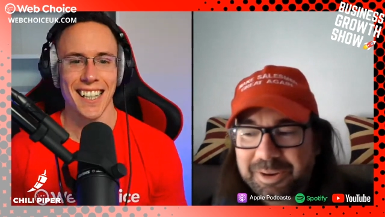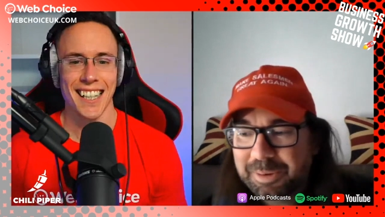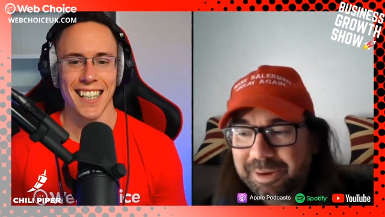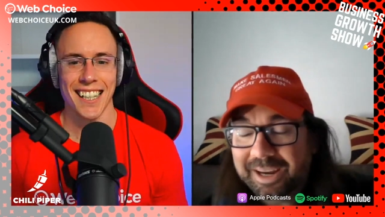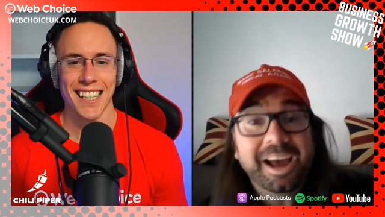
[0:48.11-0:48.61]
Speaker 1: me
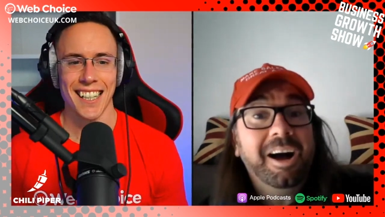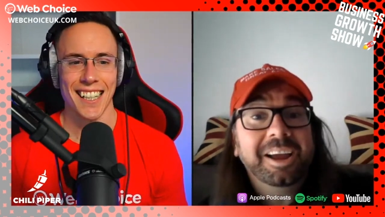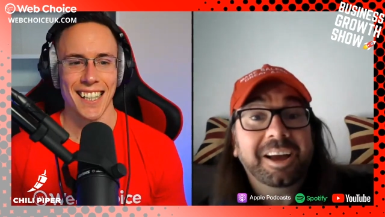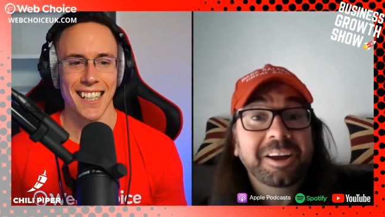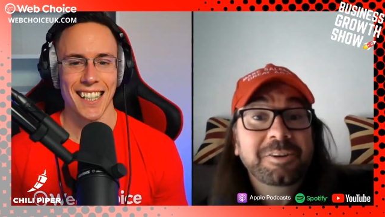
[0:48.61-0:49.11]
back. Now, I
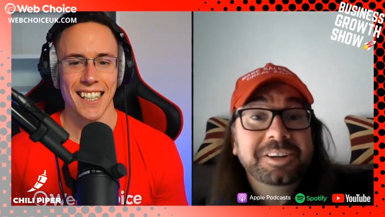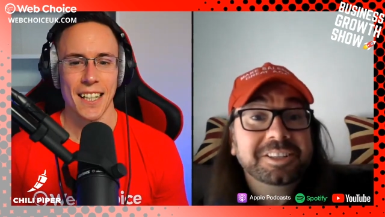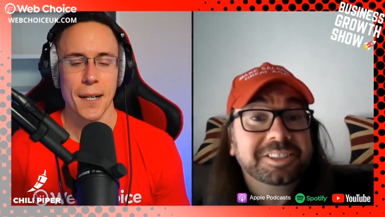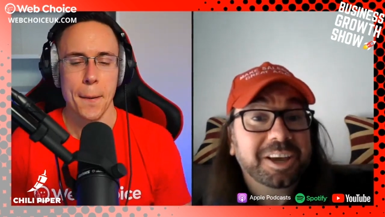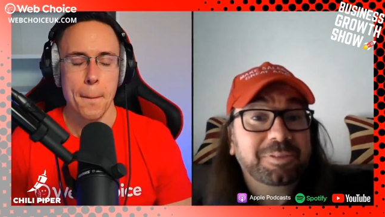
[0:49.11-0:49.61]
only
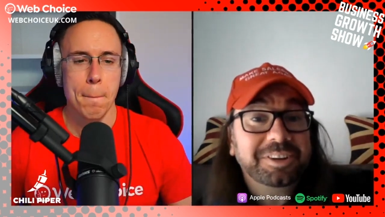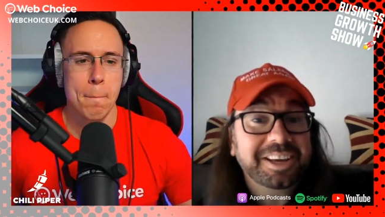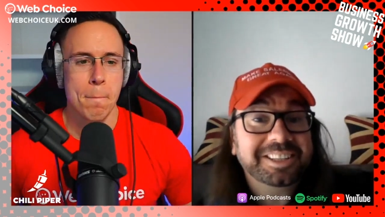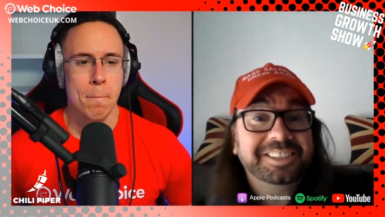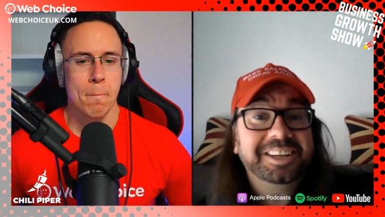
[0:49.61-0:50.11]
discovered
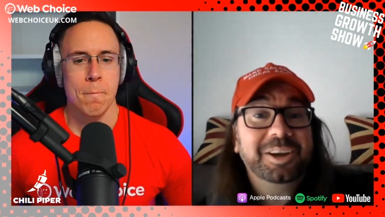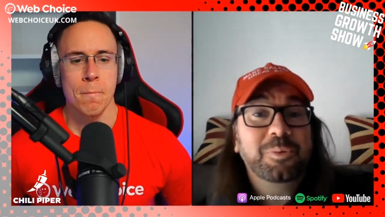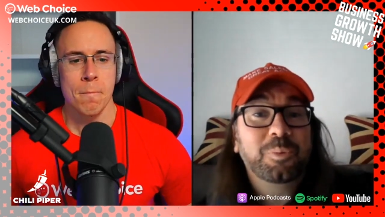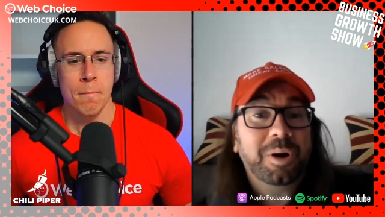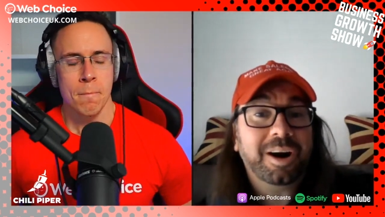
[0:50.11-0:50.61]
yesterday
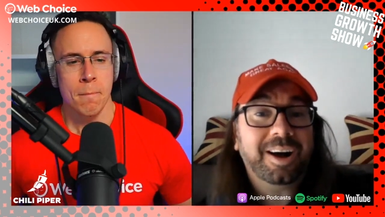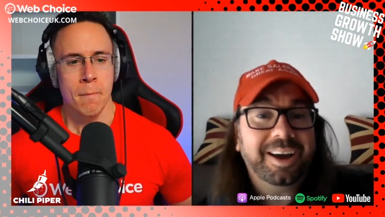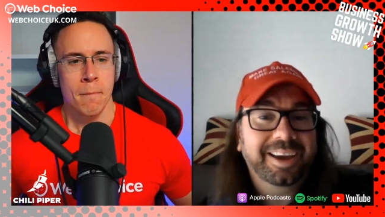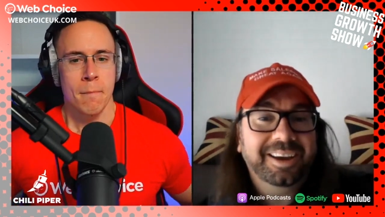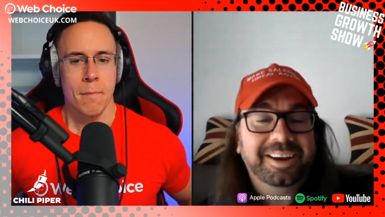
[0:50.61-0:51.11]

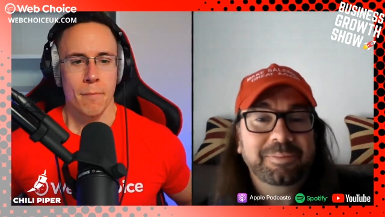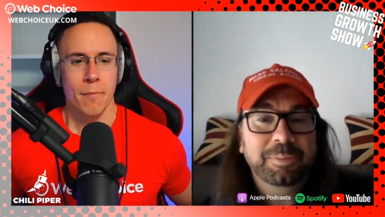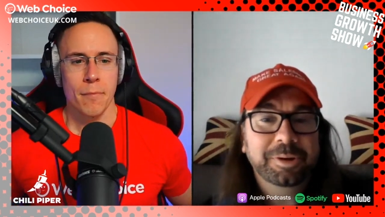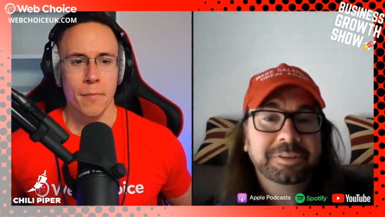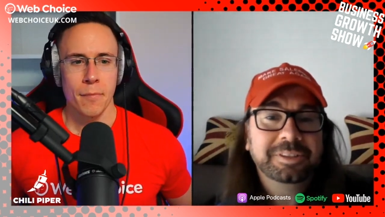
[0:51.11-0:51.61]
why I'm the
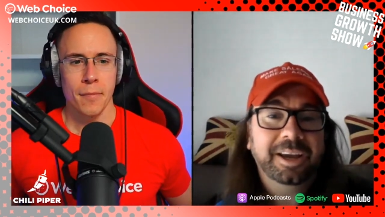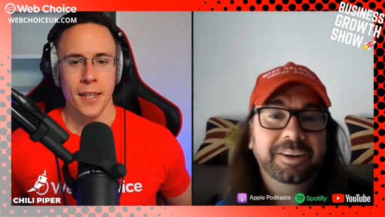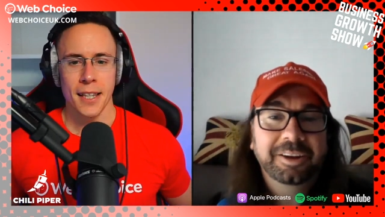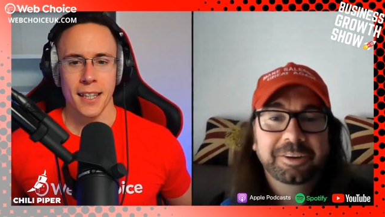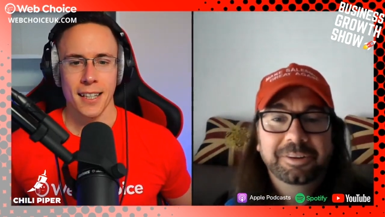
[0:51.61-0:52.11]
most
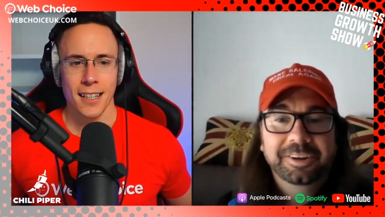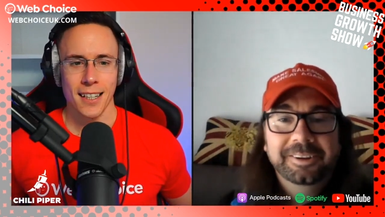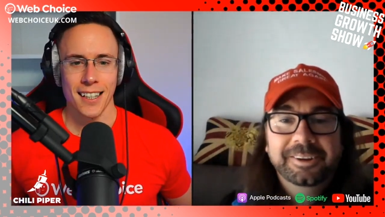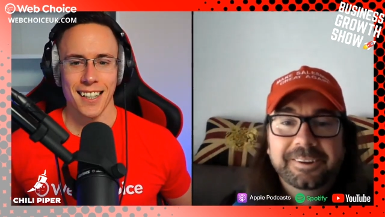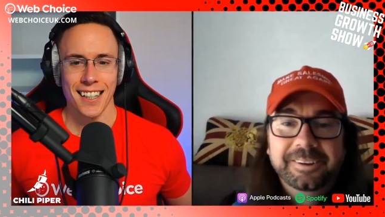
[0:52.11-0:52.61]
downloaded.
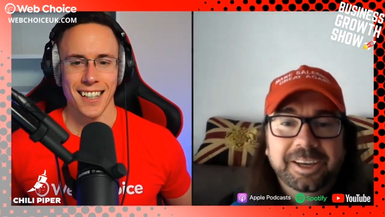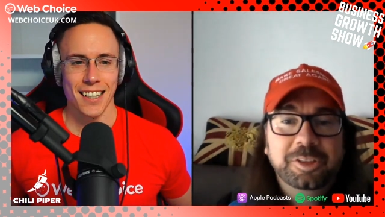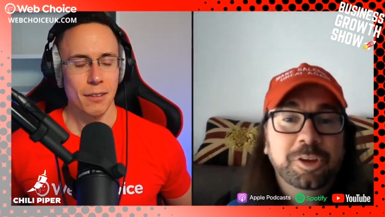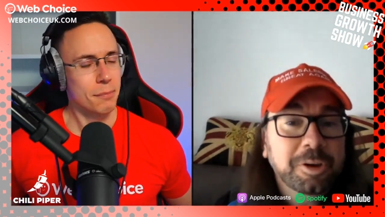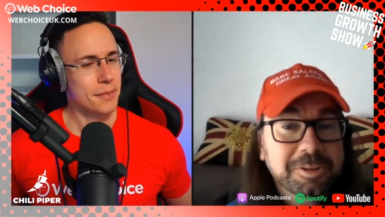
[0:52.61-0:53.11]
It
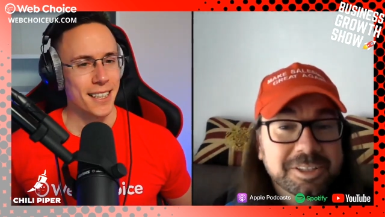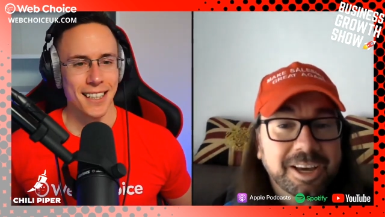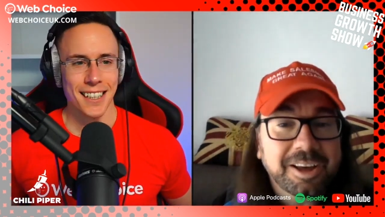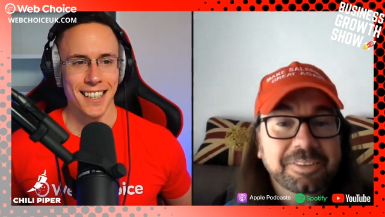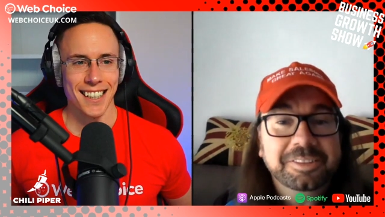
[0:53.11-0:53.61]
turns
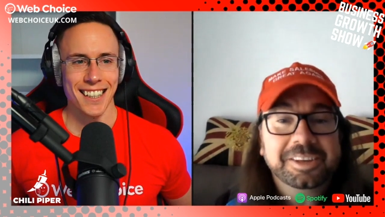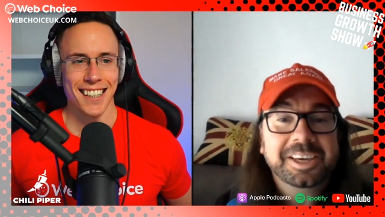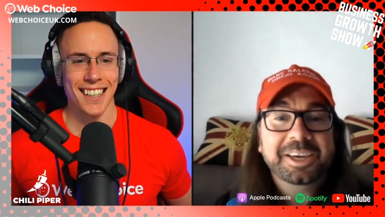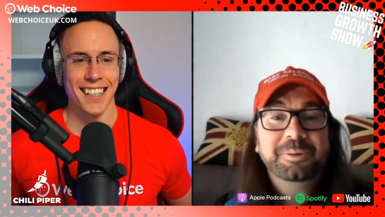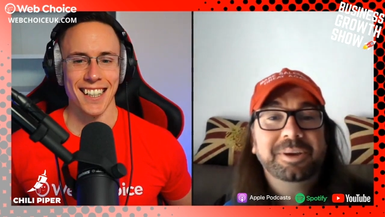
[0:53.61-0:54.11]
out that the
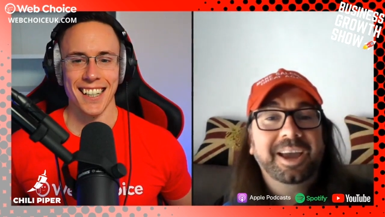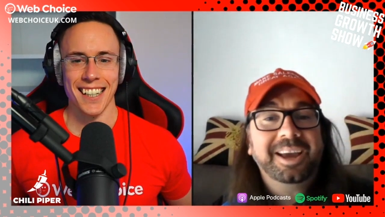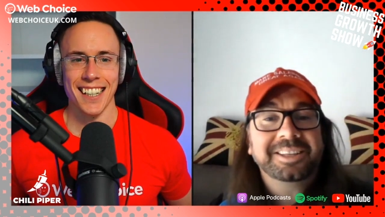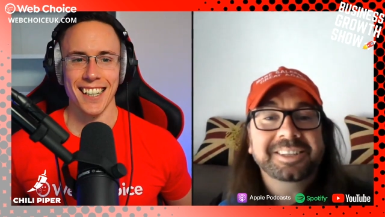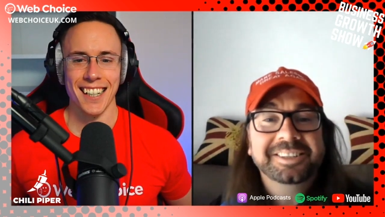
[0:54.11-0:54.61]
Kiwi
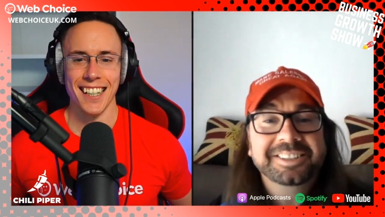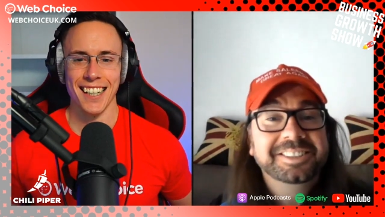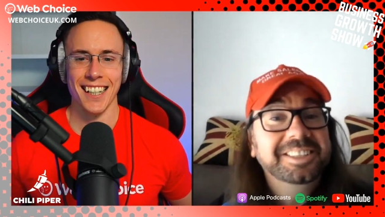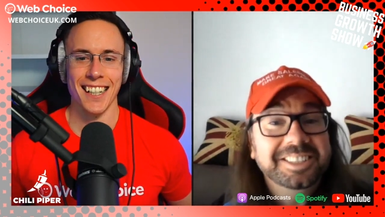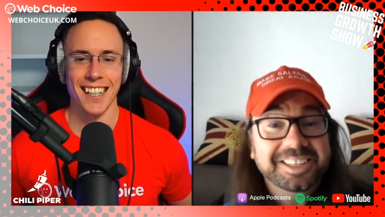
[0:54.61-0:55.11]
accent is
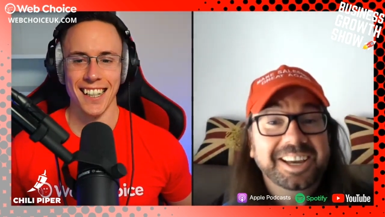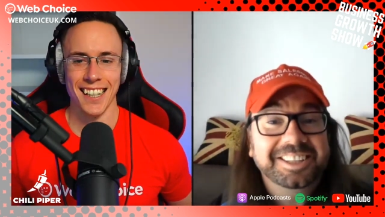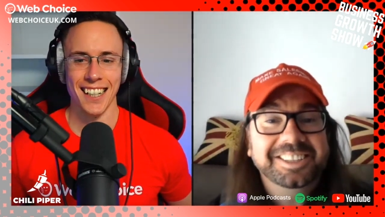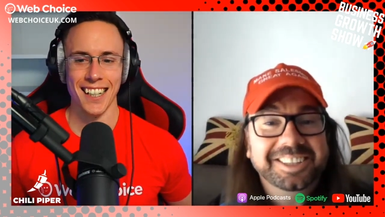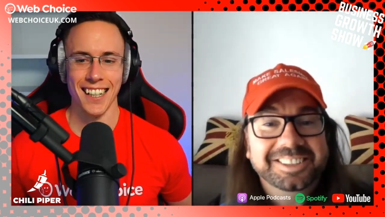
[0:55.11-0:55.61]
the
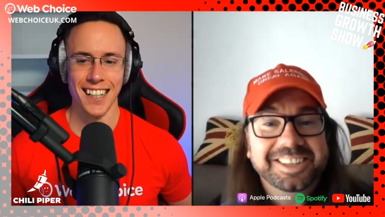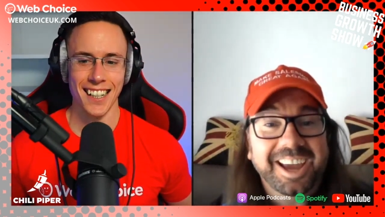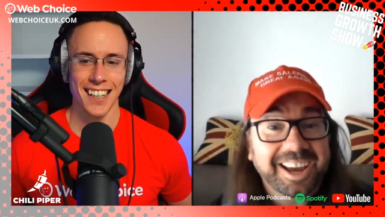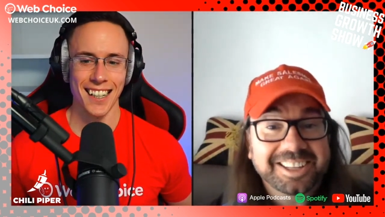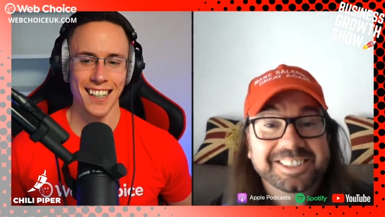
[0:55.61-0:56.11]
sexiest
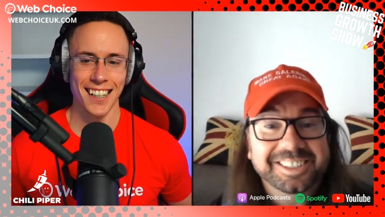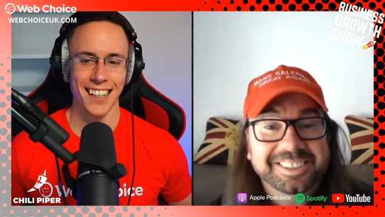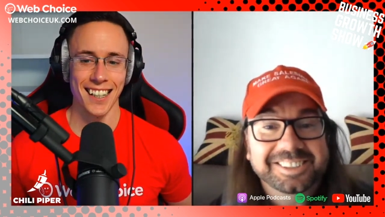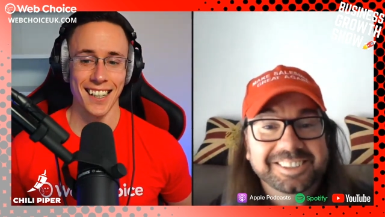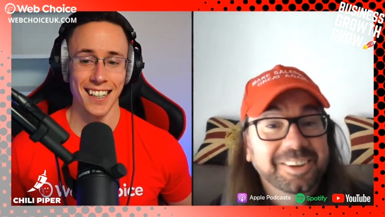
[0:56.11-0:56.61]

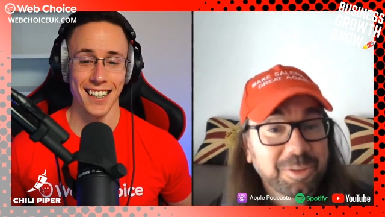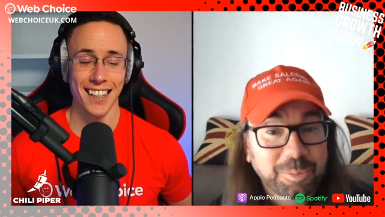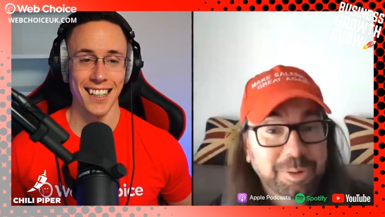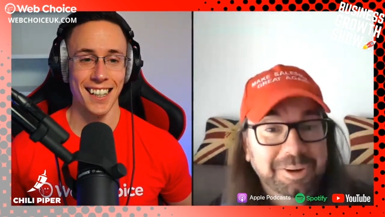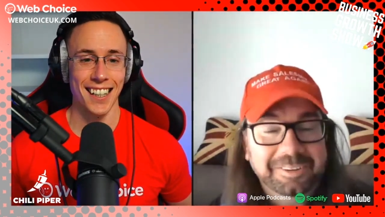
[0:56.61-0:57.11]
accent in the
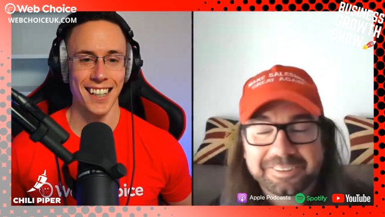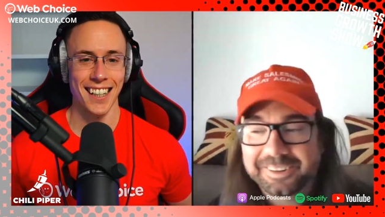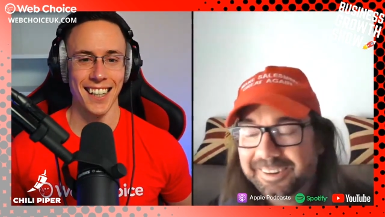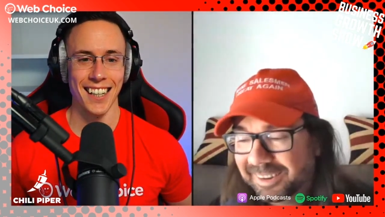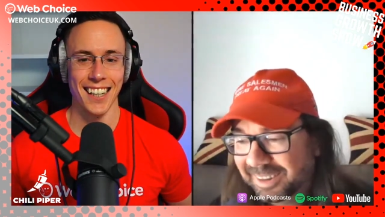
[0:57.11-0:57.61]
world.
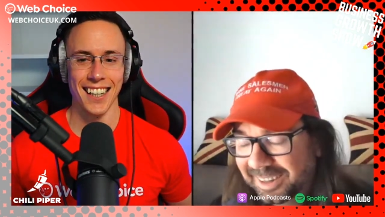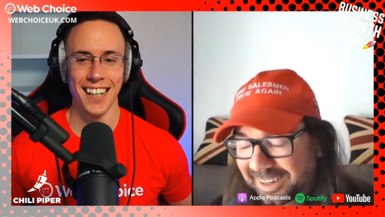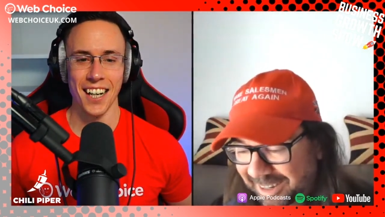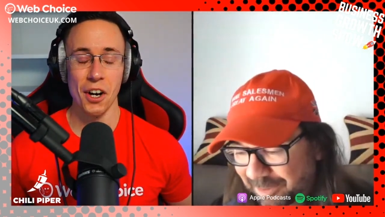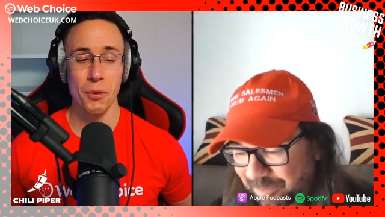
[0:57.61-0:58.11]

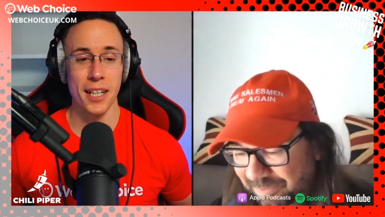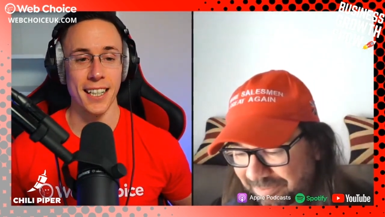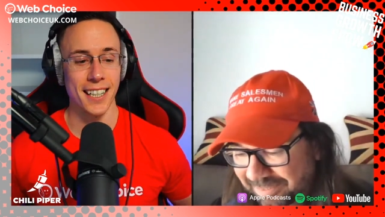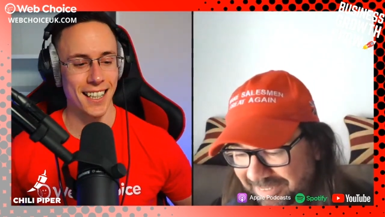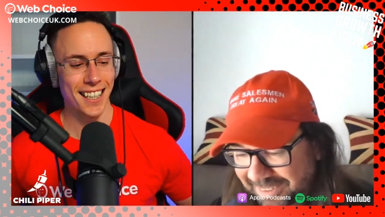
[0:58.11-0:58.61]
Oh, um, oh, really?
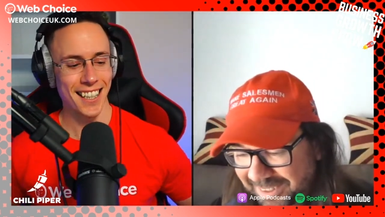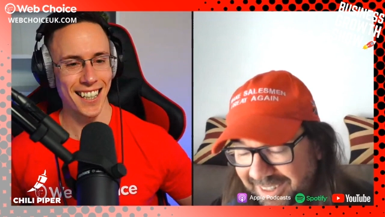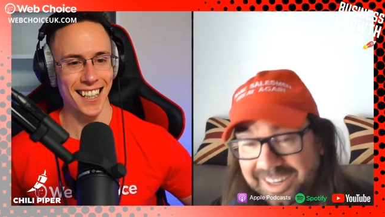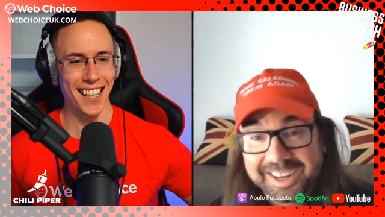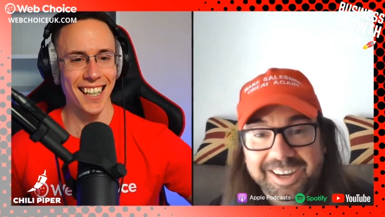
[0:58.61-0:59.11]

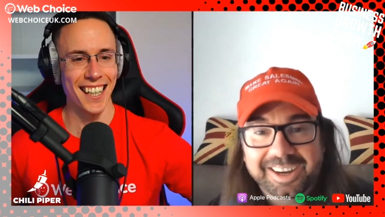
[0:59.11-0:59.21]
Yeah,